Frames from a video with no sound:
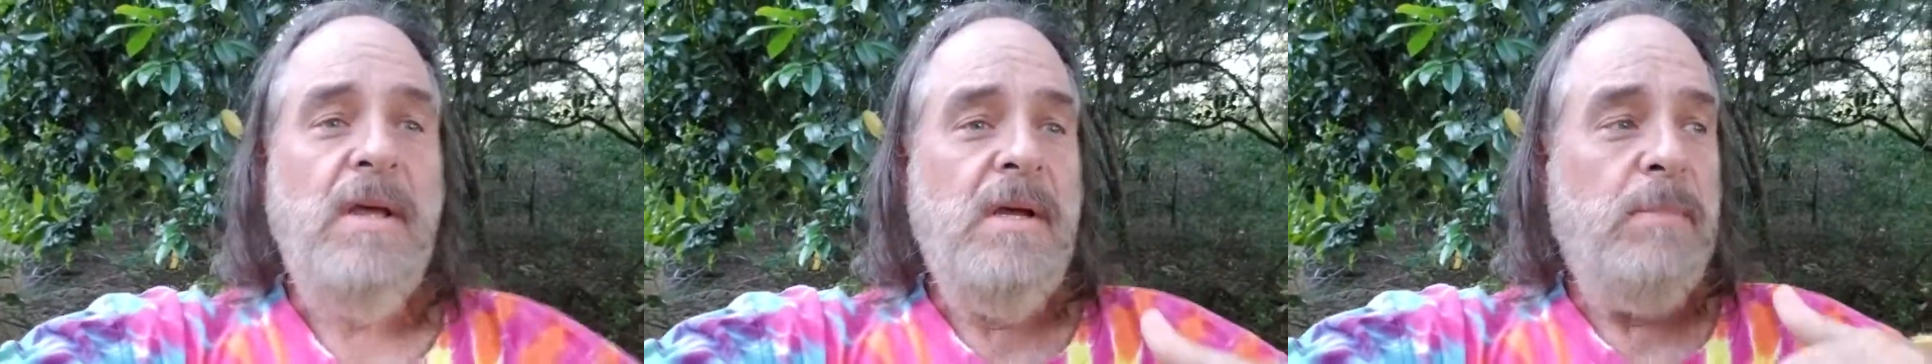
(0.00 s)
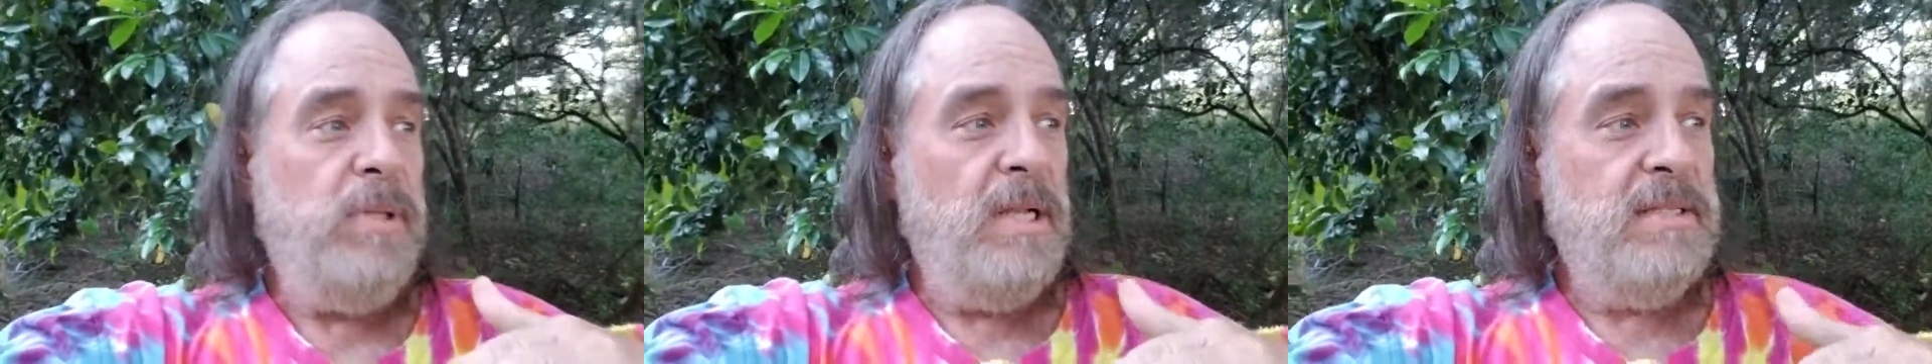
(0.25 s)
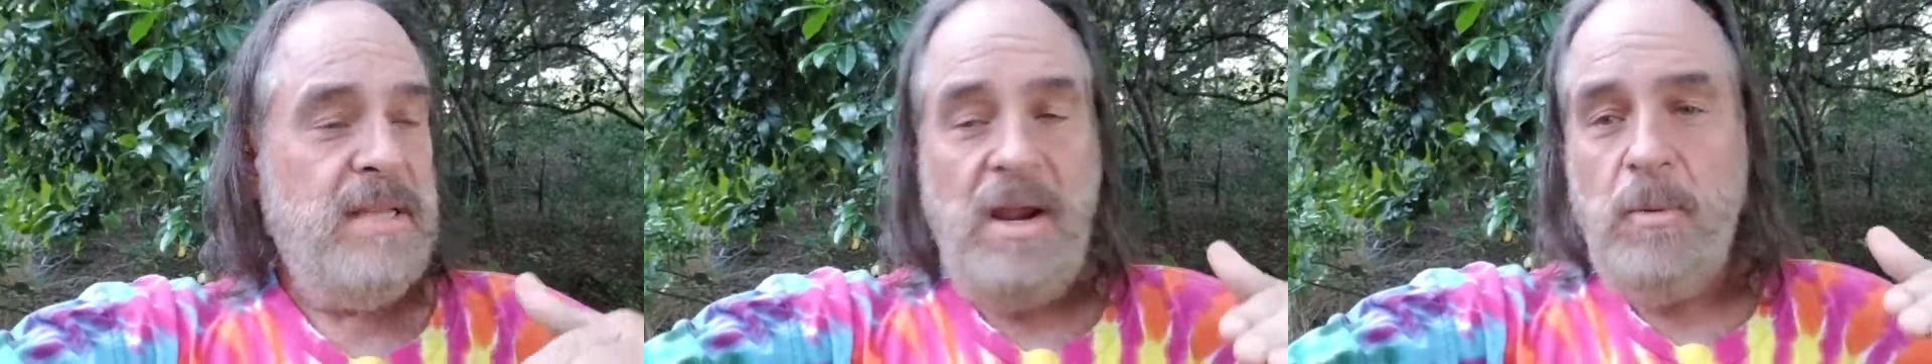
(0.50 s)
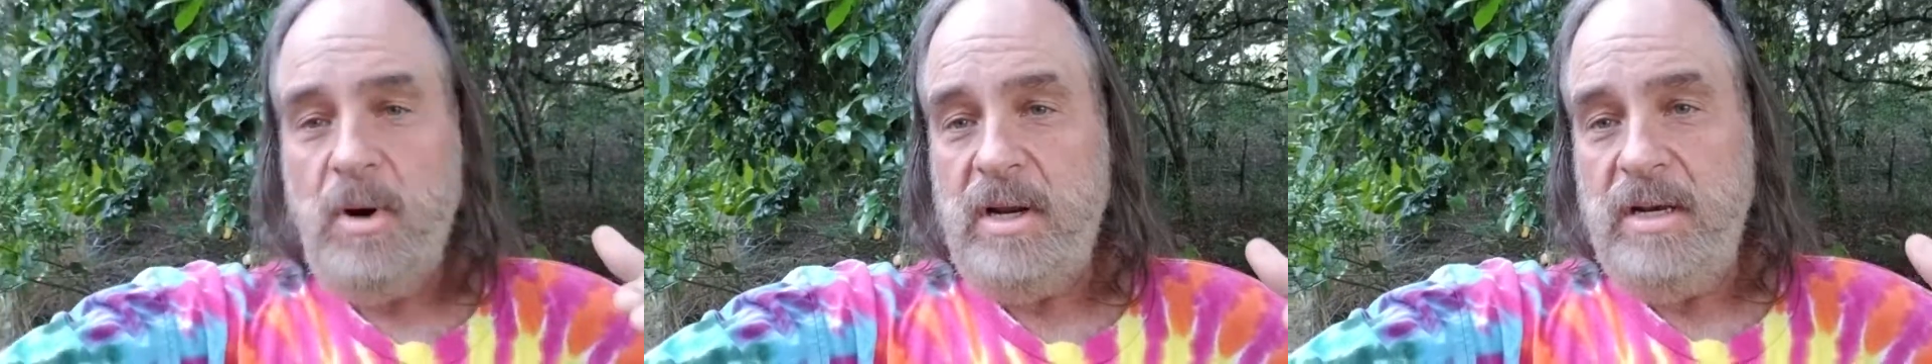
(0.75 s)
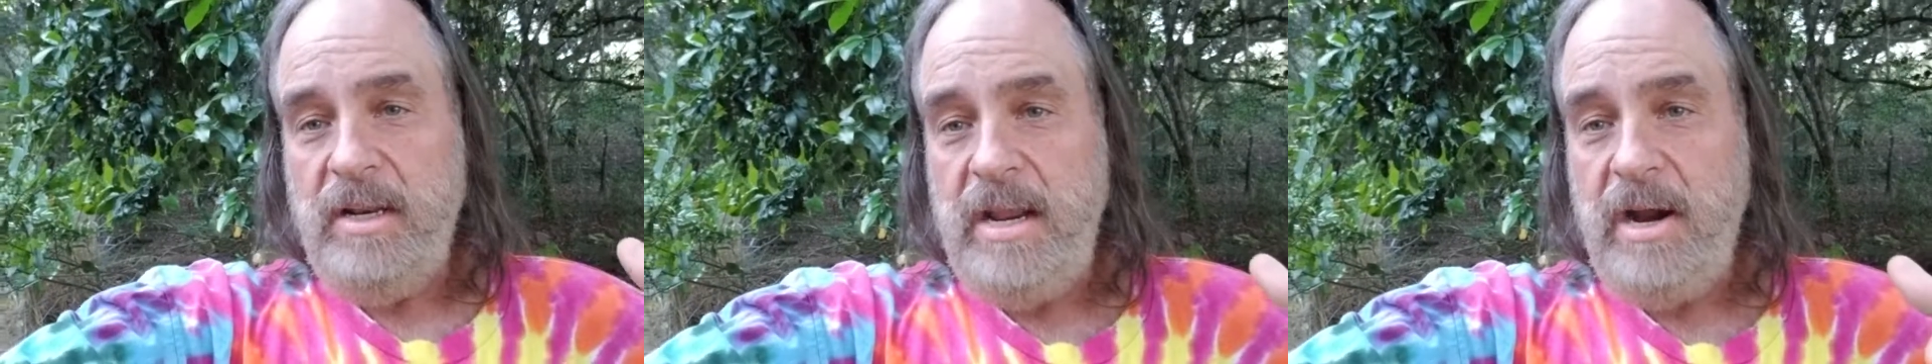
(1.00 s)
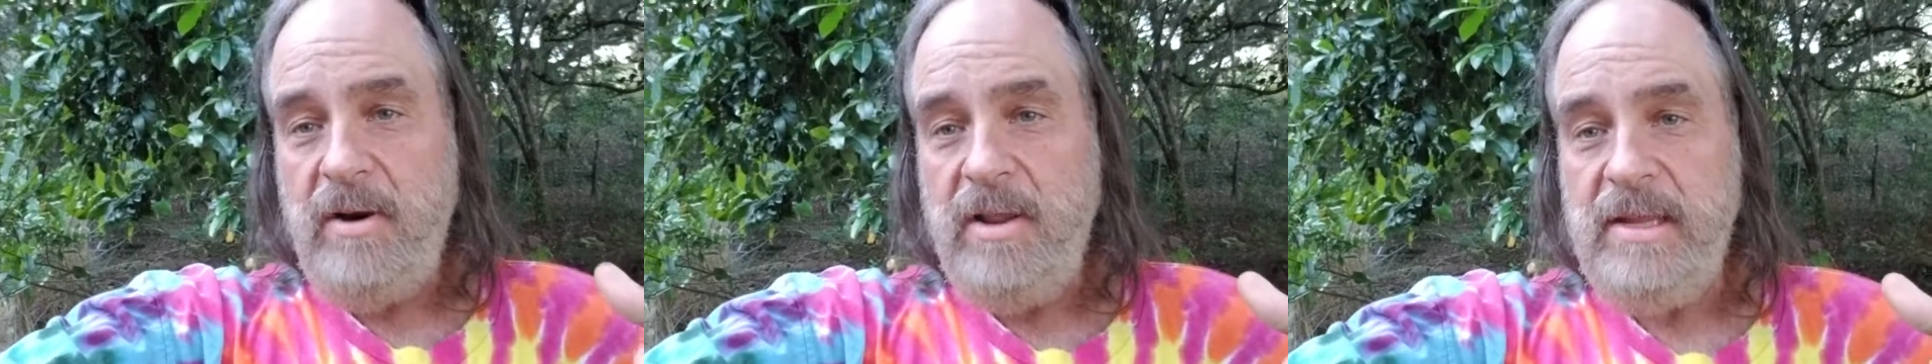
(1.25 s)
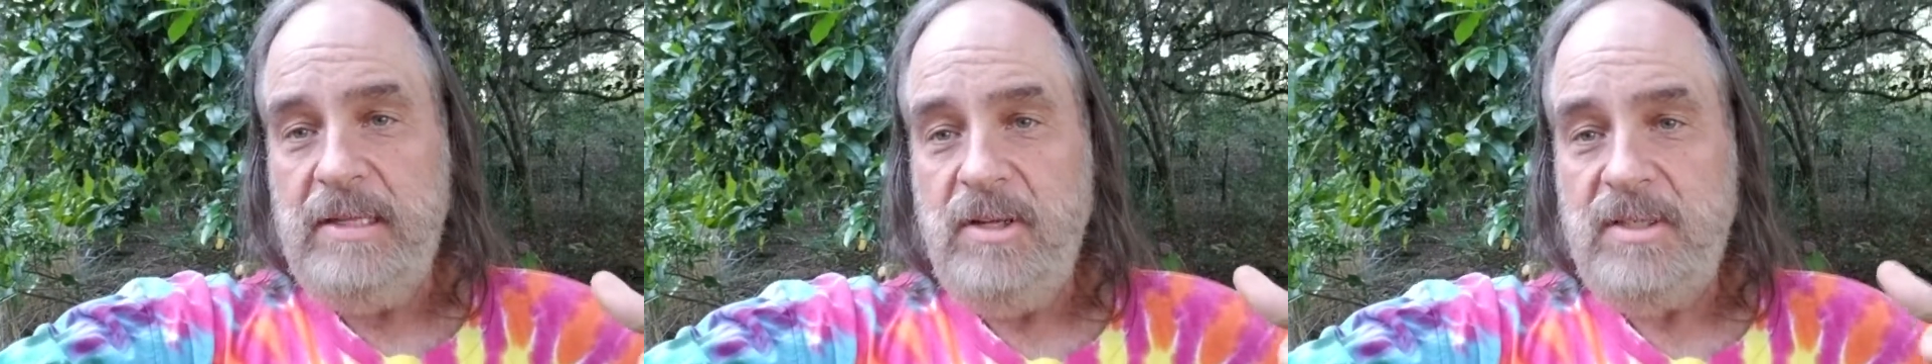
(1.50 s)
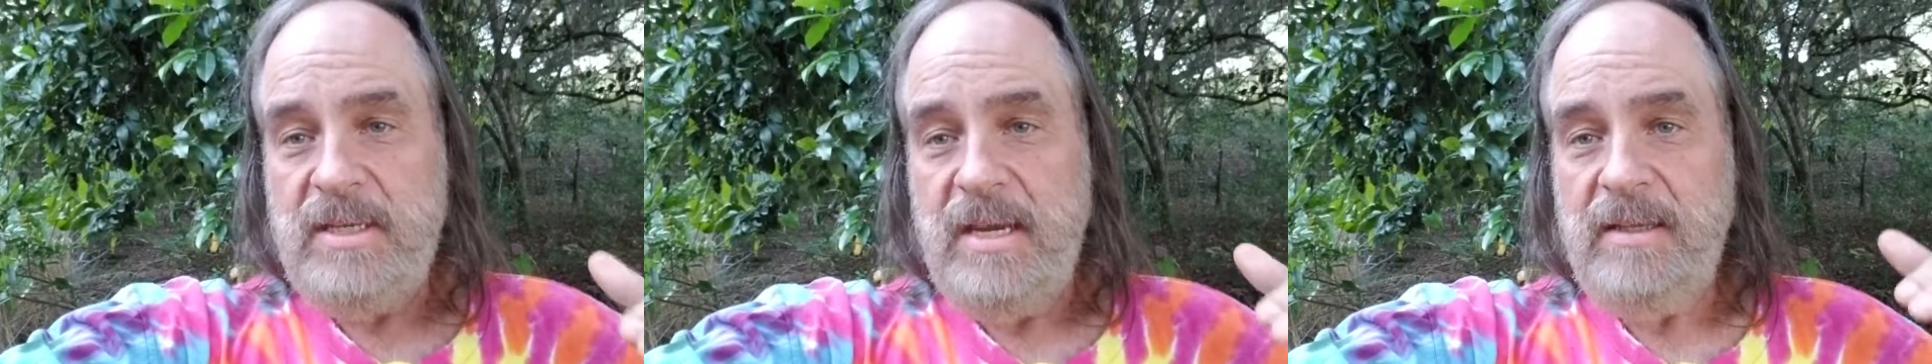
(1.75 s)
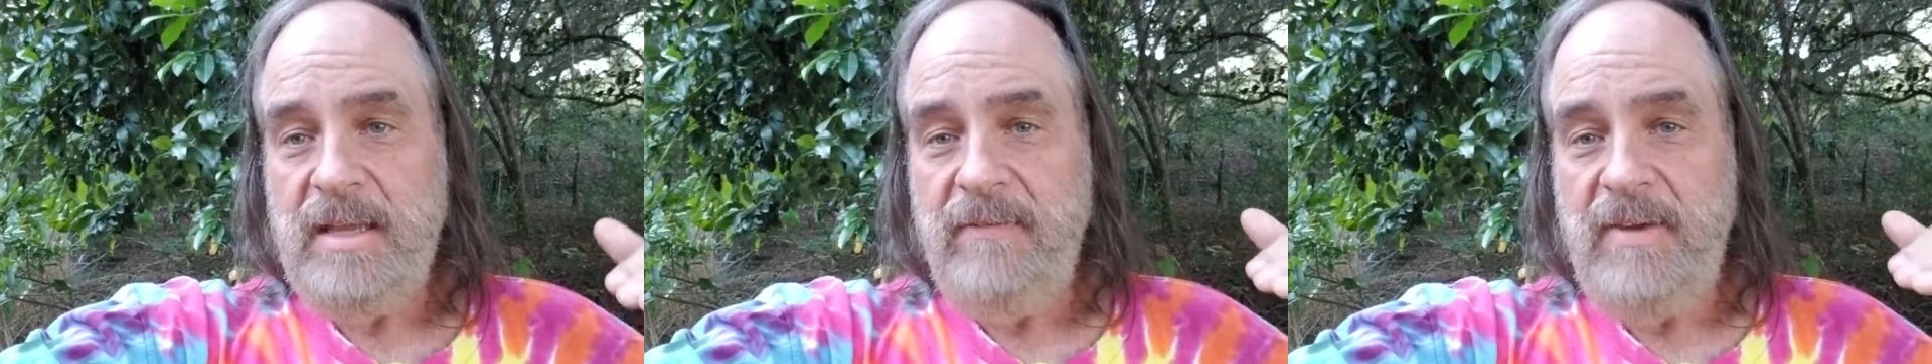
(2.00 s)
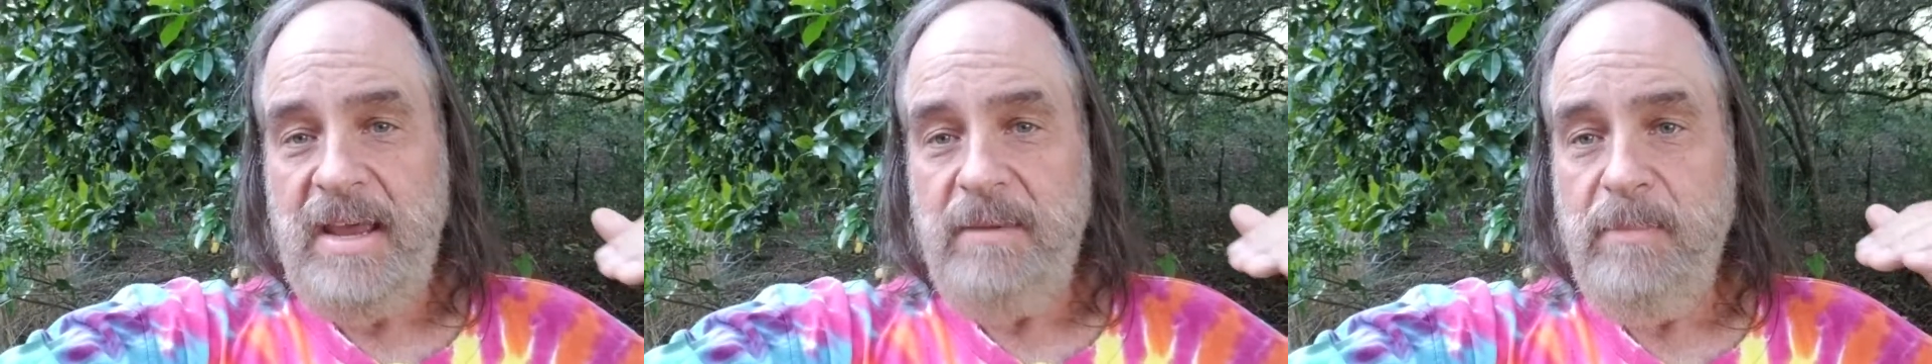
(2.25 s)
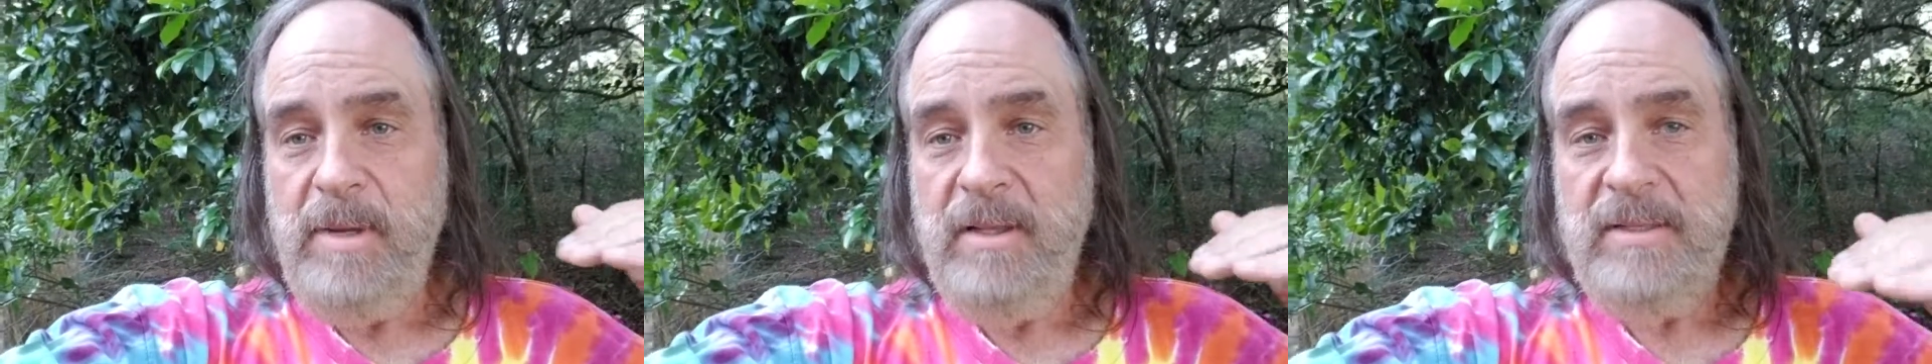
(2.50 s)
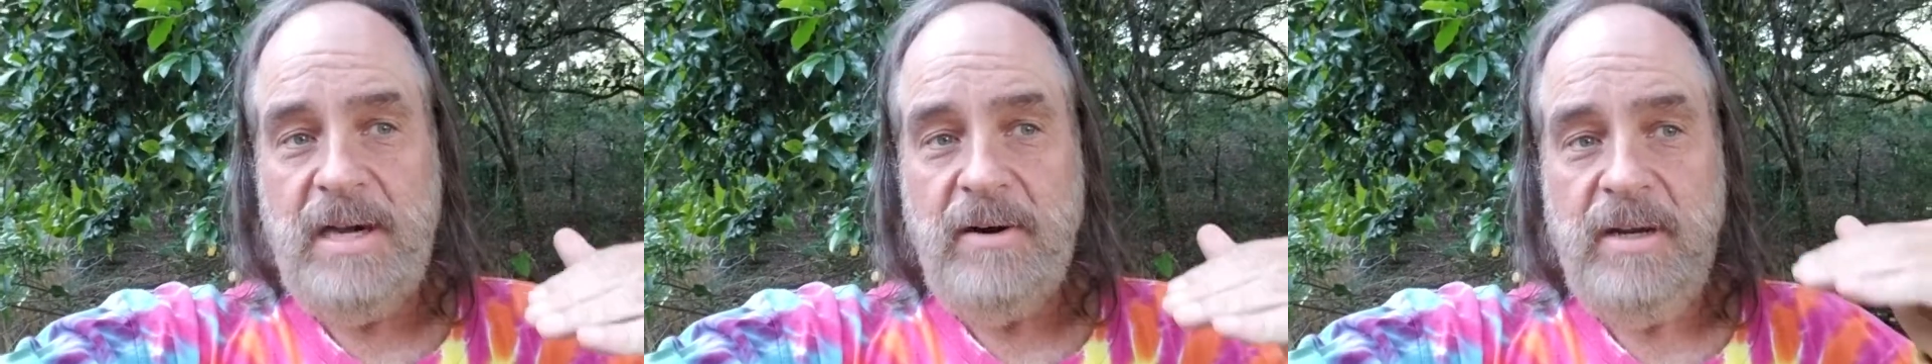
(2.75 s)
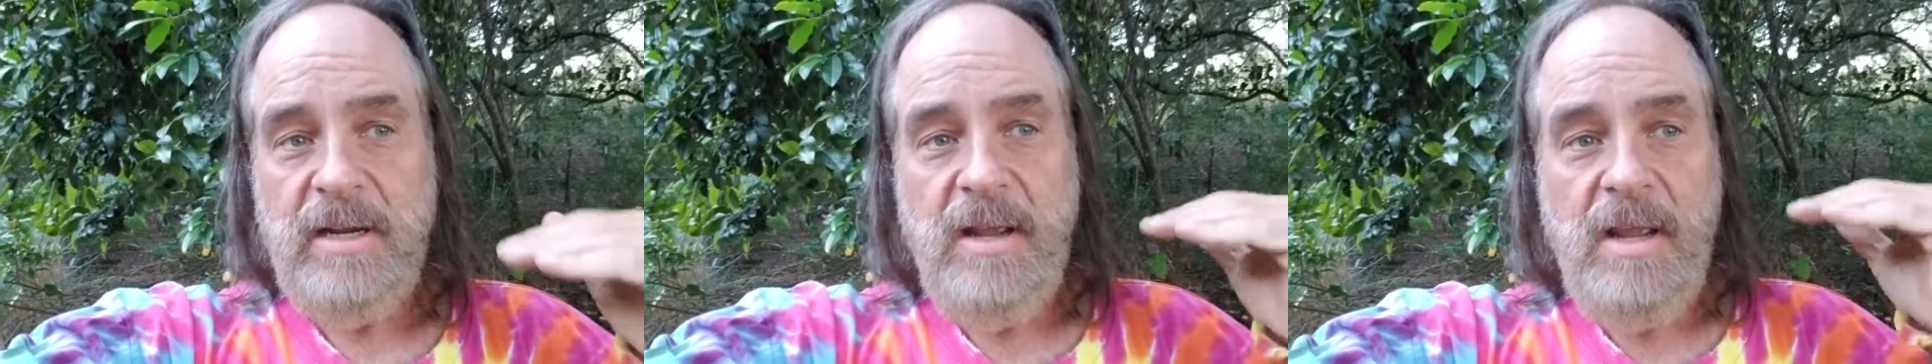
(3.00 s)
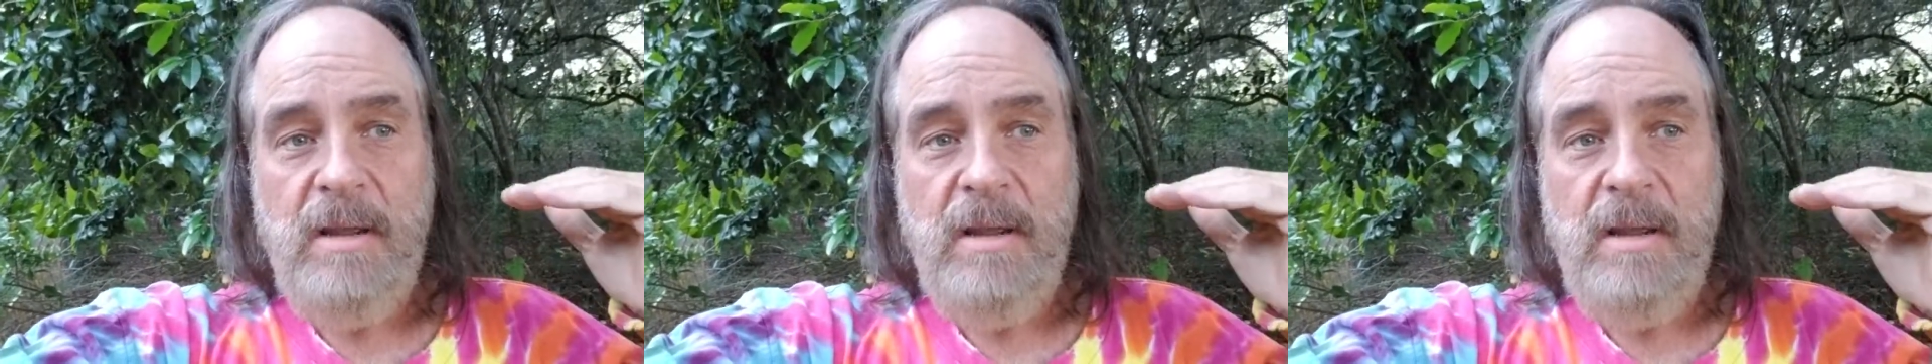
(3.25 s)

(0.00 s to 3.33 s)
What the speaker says: Plus, I work in an area that looks like they've had military